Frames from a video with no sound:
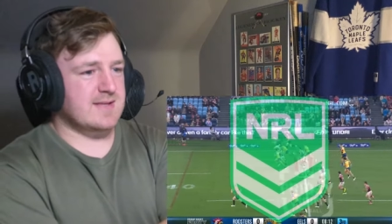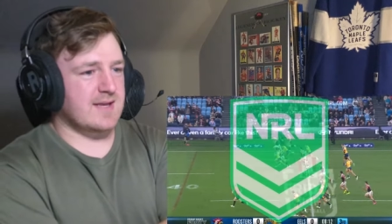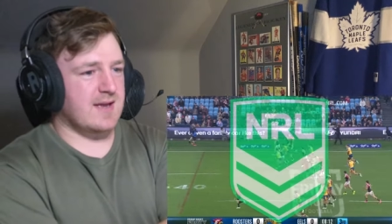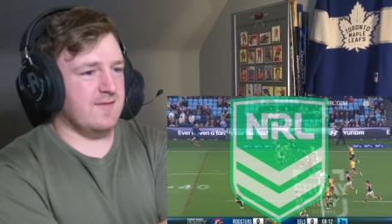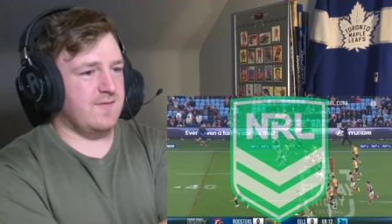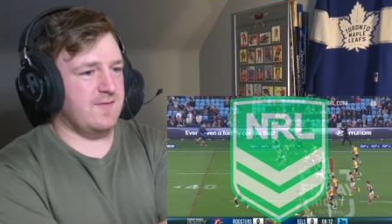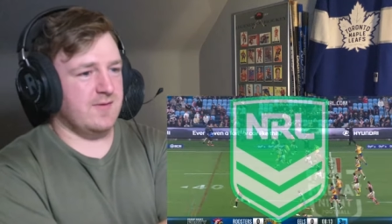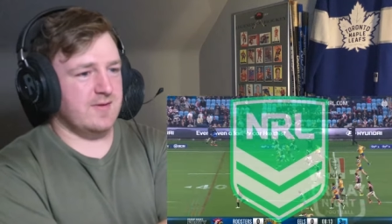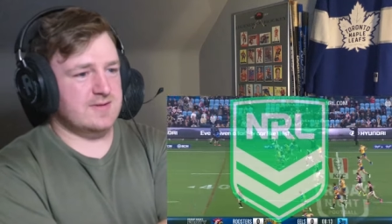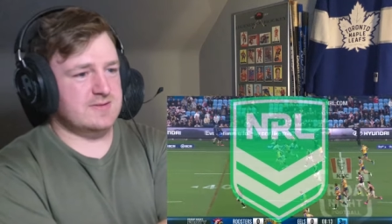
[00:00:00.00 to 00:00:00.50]
Like, I
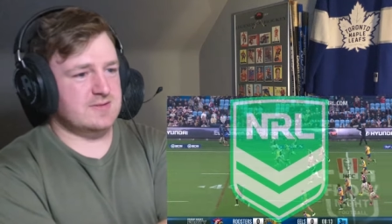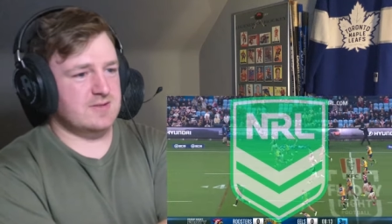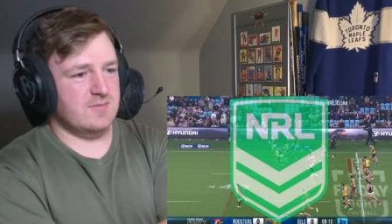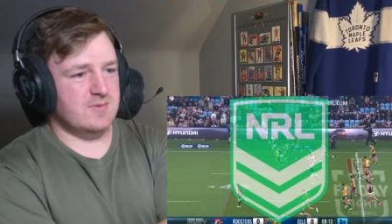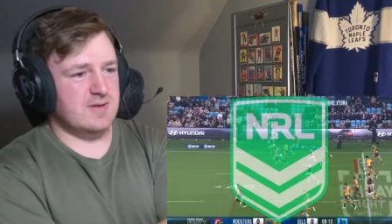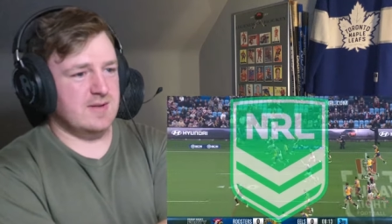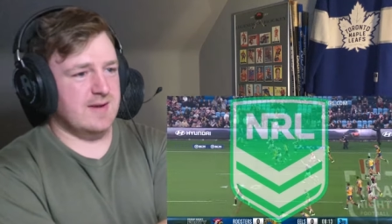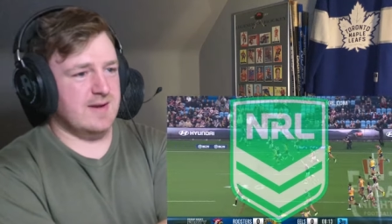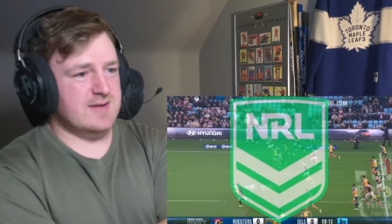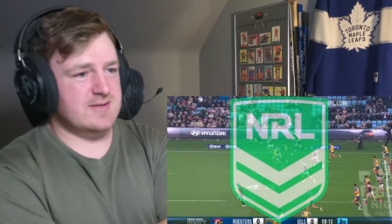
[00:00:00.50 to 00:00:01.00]
feel like so
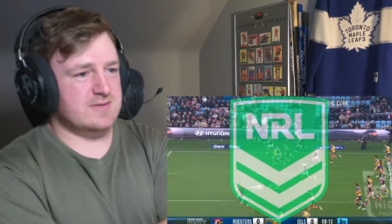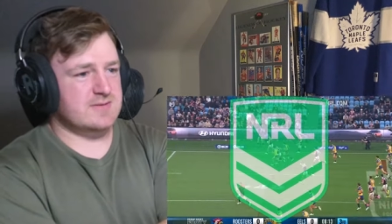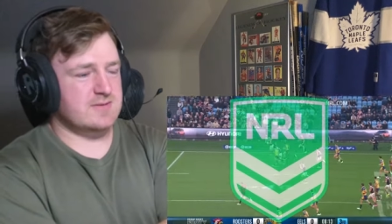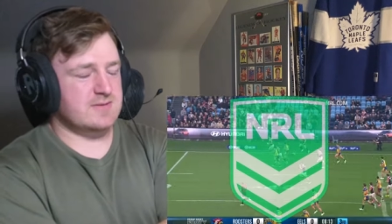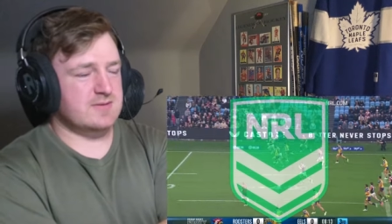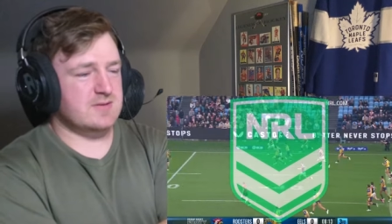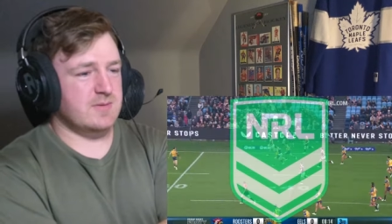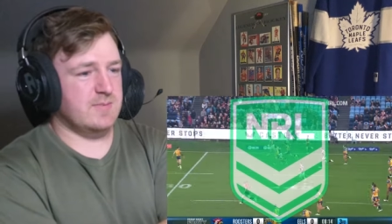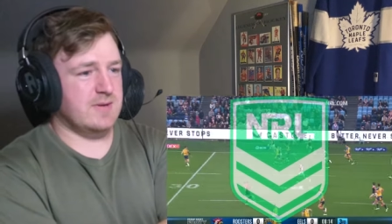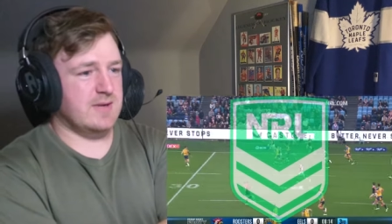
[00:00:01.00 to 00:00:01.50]
many guys
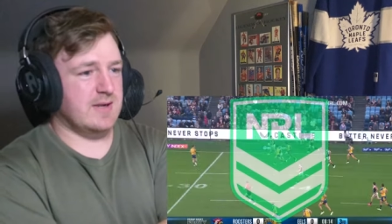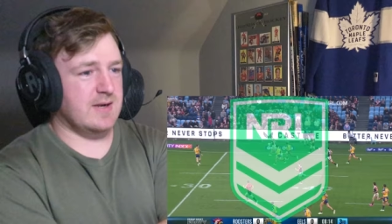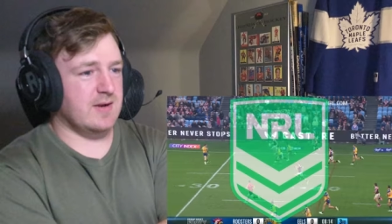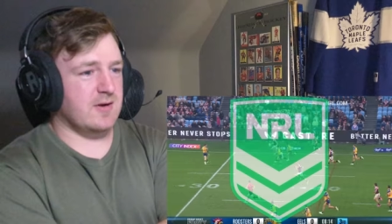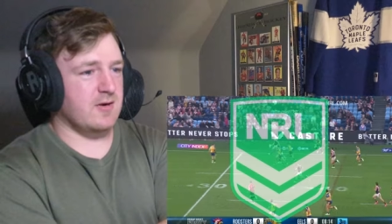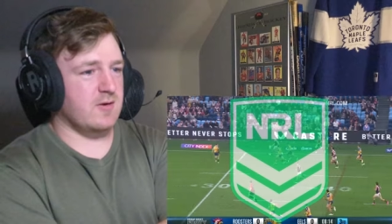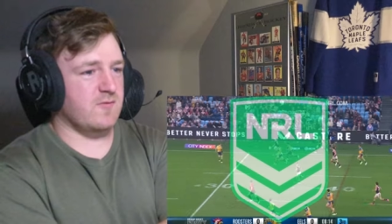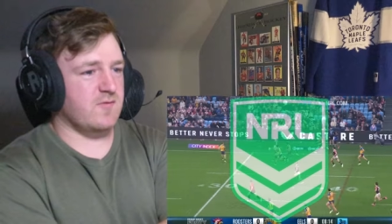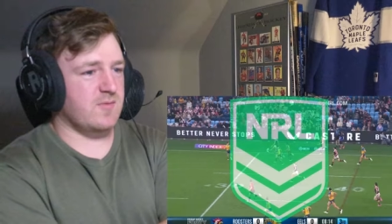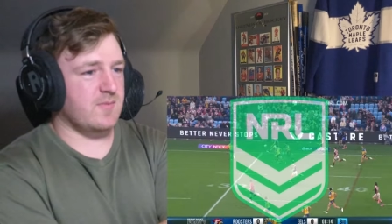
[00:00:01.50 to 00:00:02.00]
should be getting
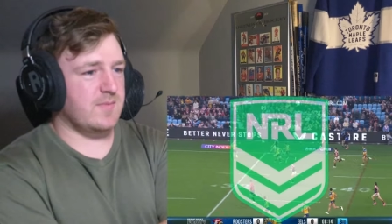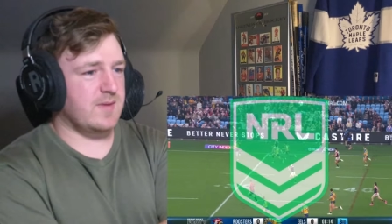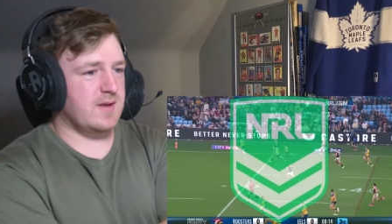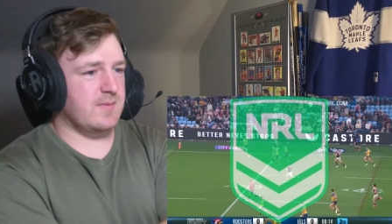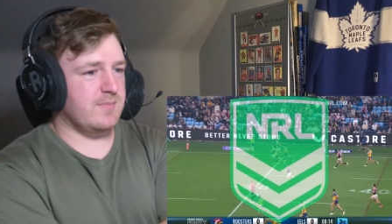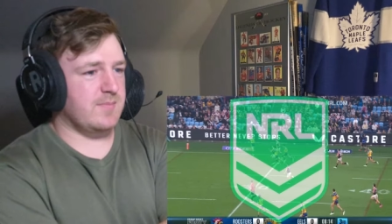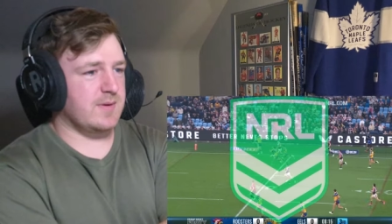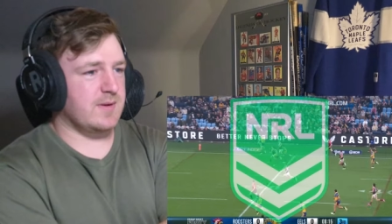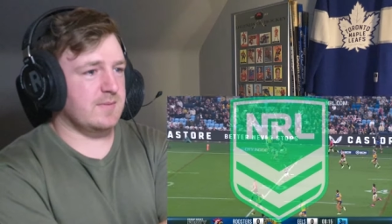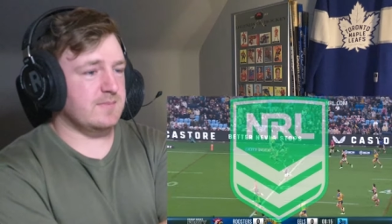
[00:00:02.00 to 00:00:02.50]
hurt from
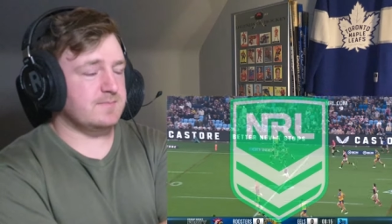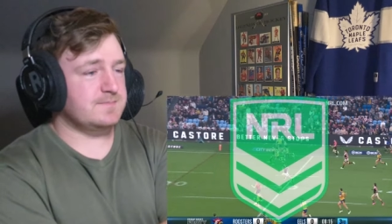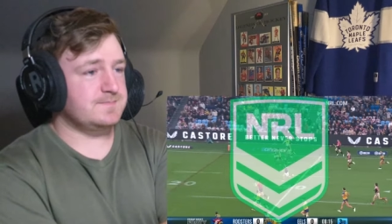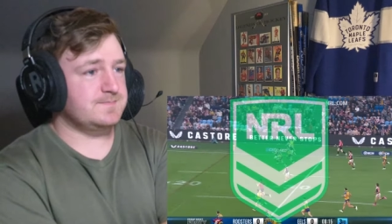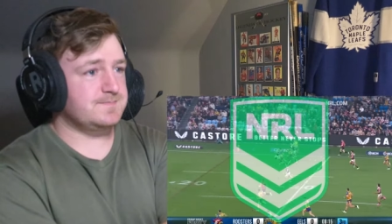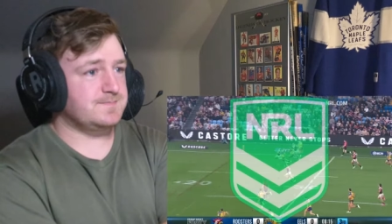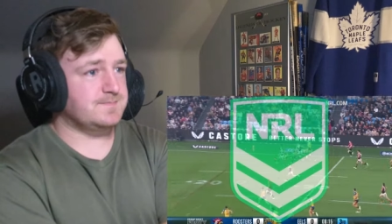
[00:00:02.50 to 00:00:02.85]
that. But all